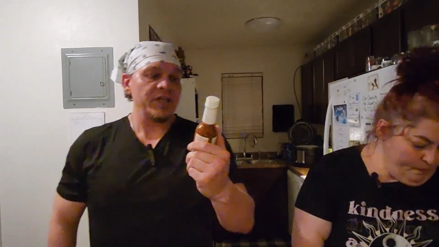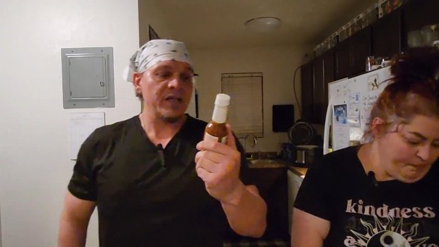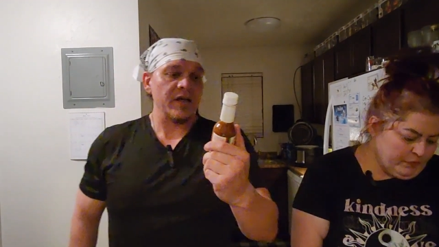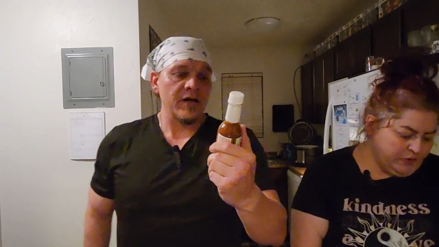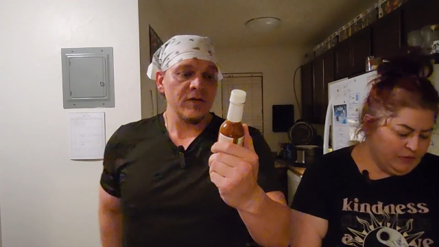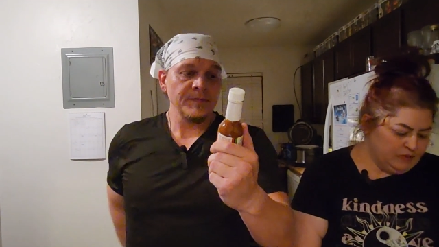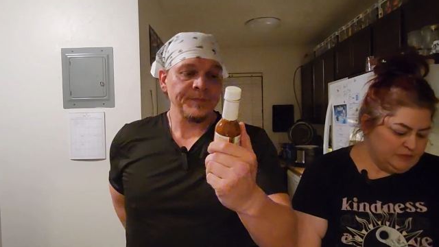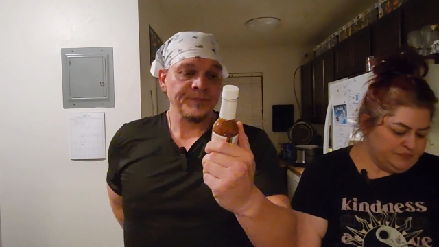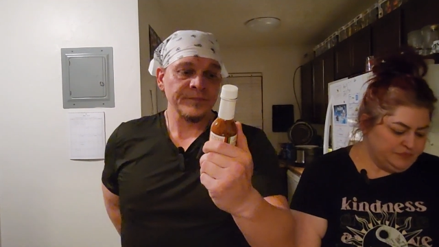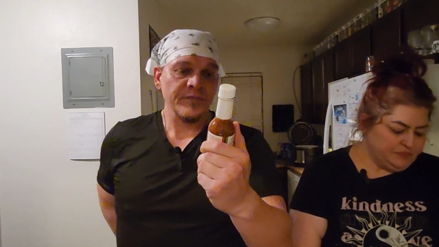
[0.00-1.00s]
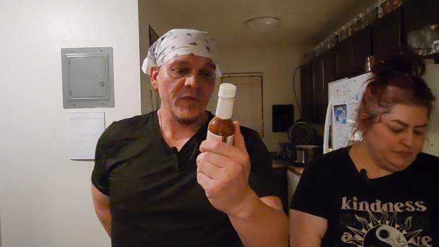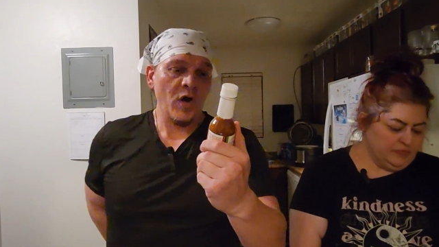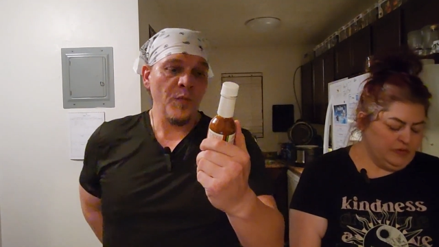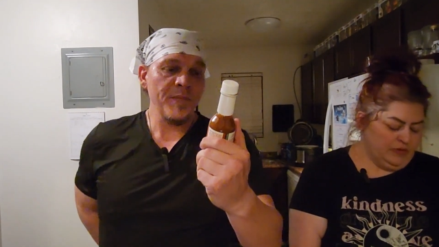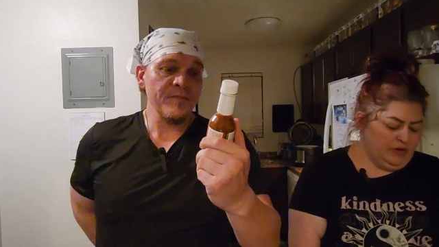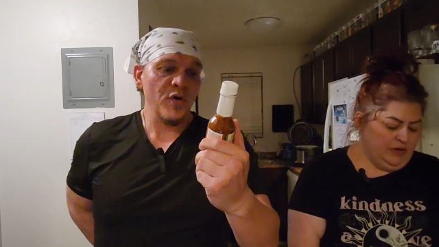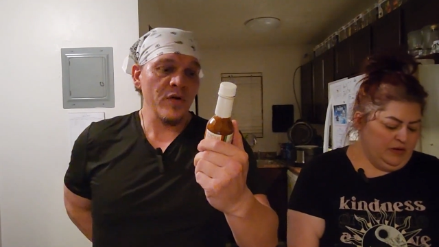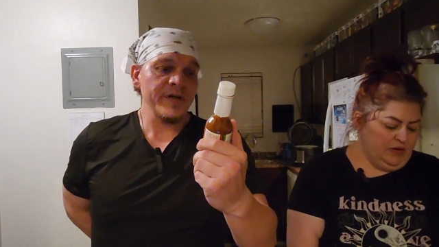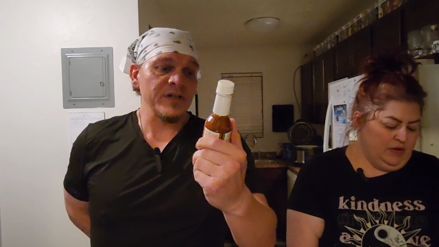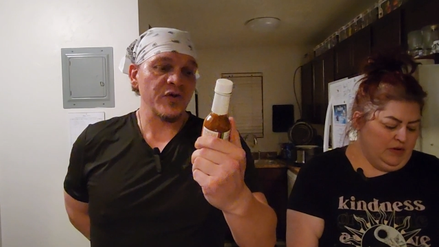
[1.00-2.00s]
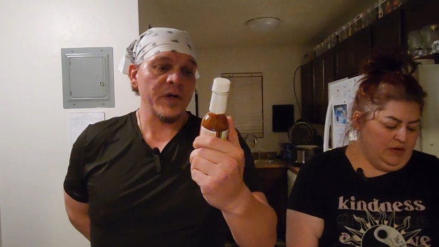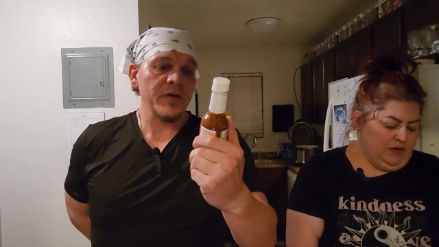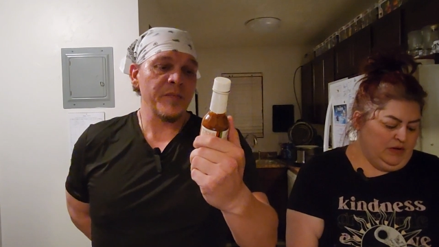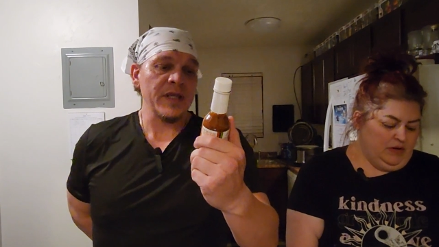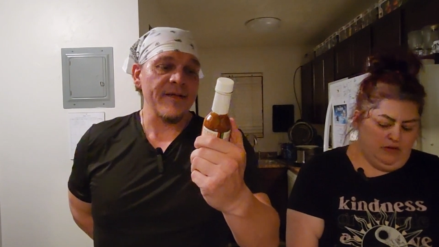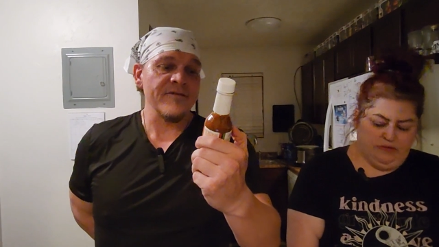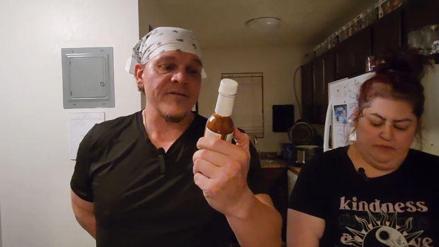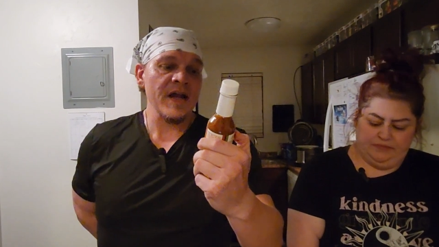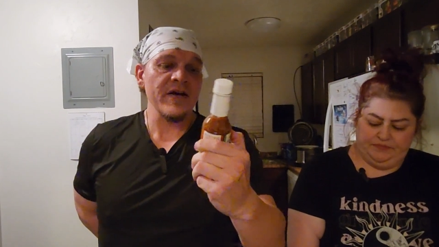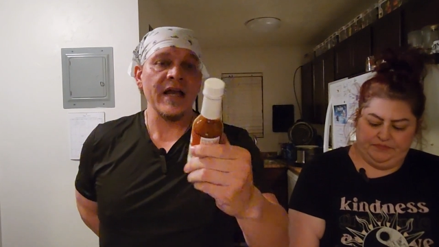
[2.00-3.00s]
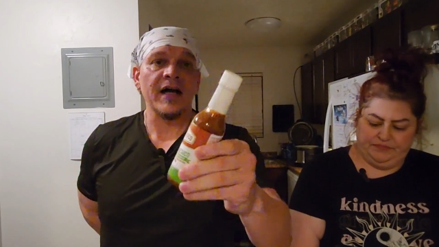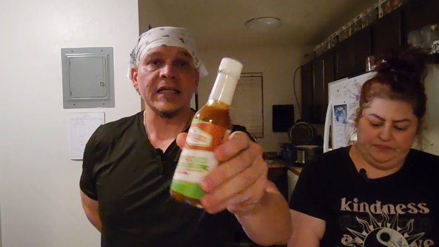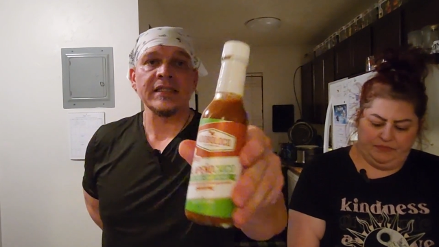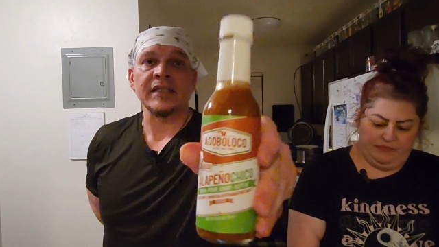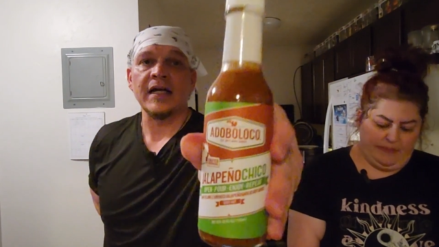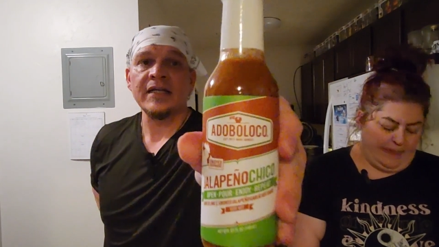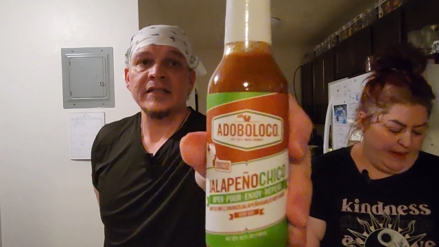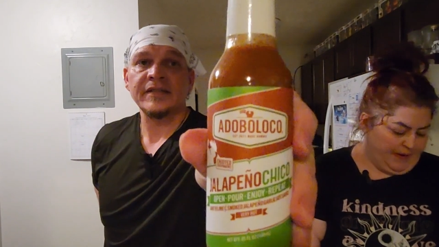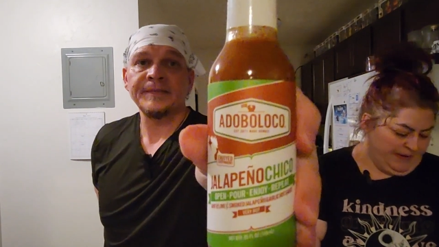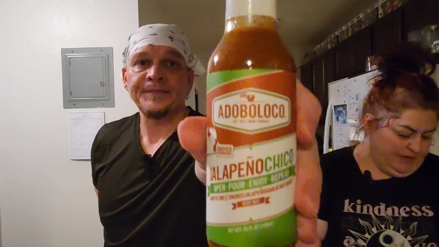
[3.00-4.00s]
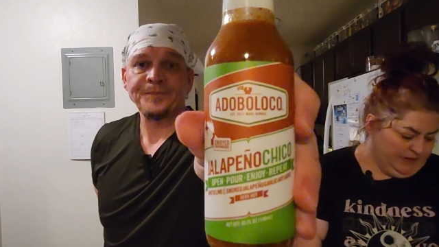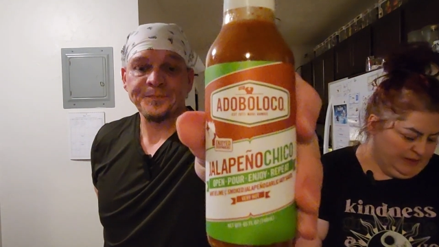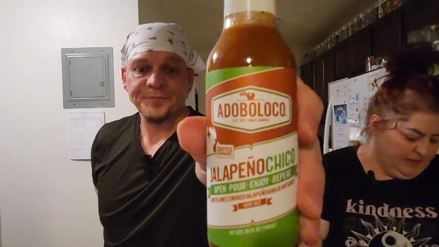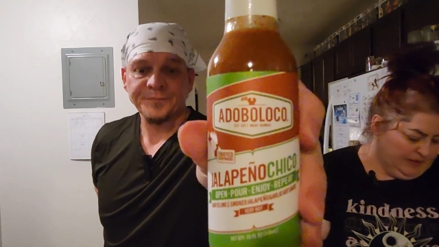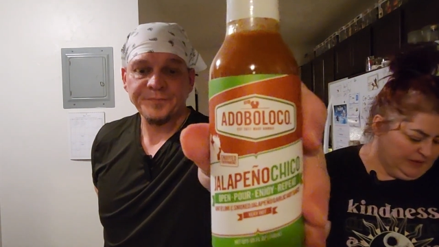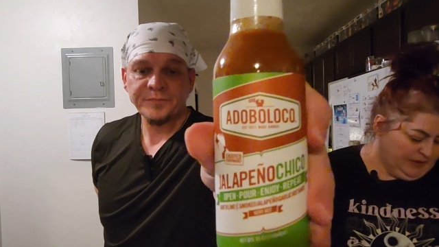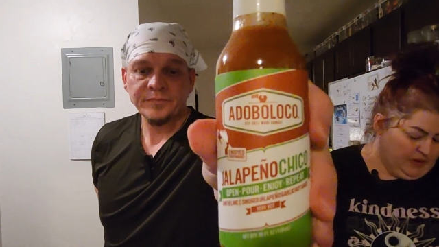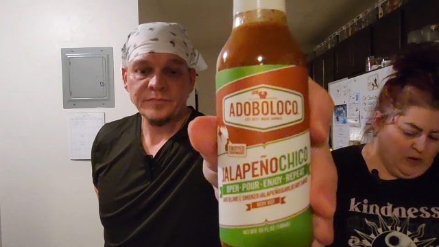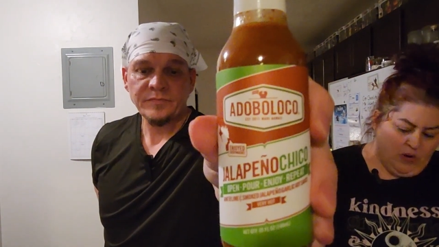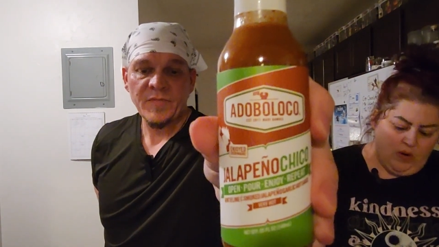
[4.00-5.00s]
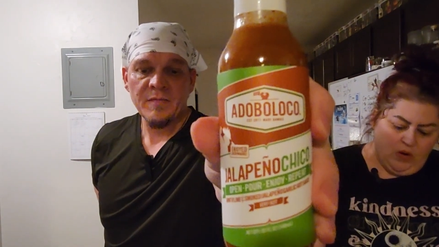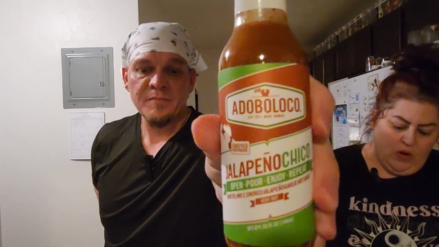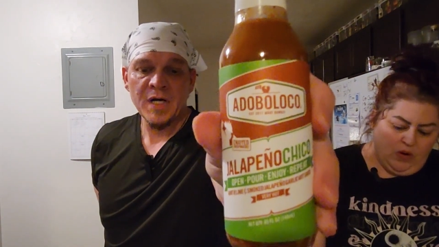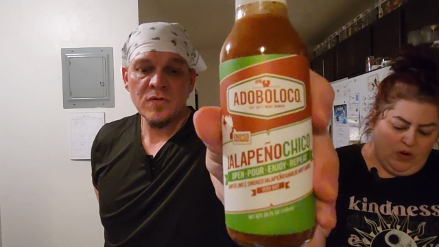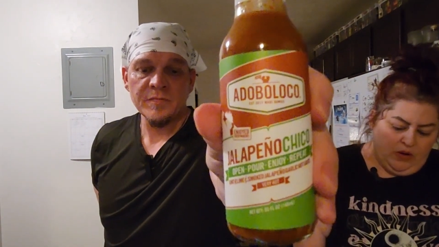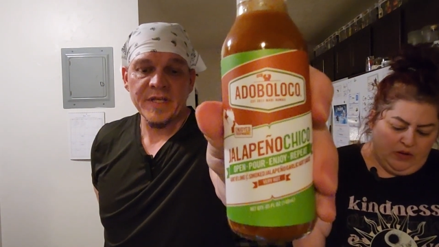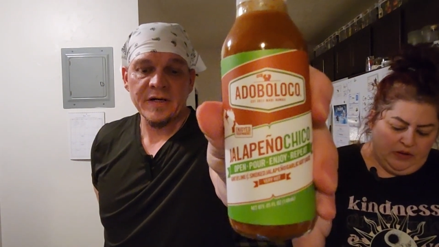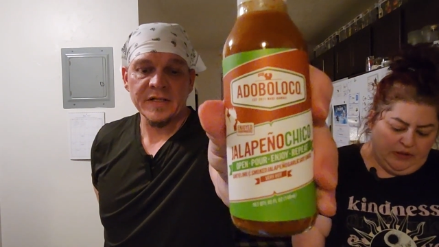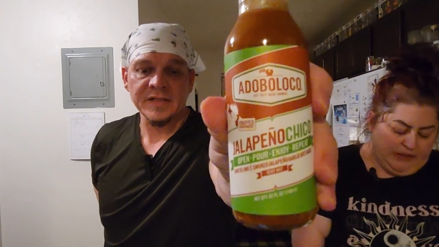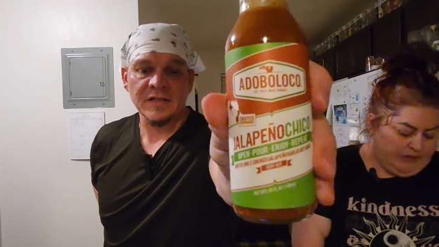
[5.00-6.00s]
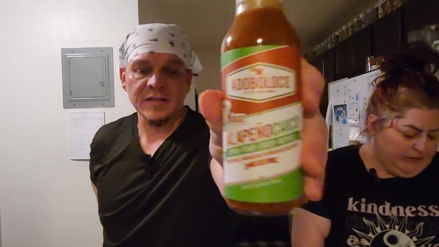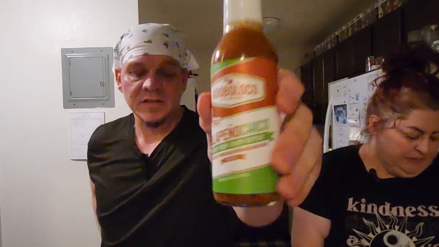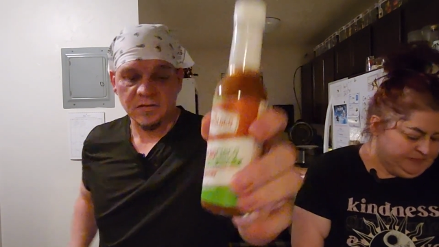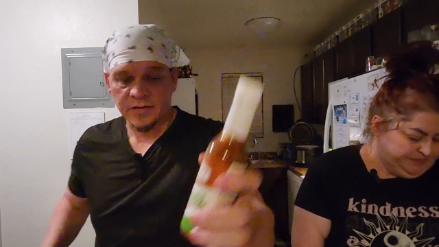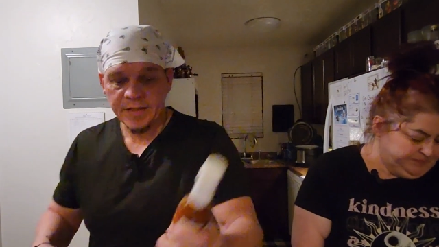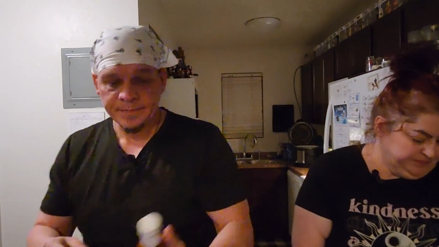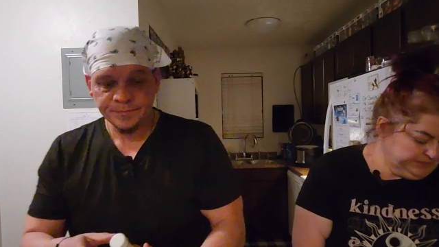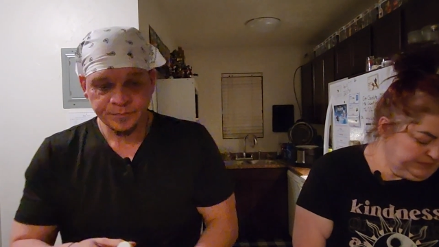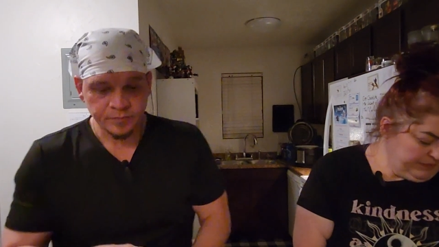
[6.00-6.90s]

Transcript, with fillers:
Speaker 1: chico, open pour, enjoy, repeat. Very hot sauce. Boom, there it is in all its glory.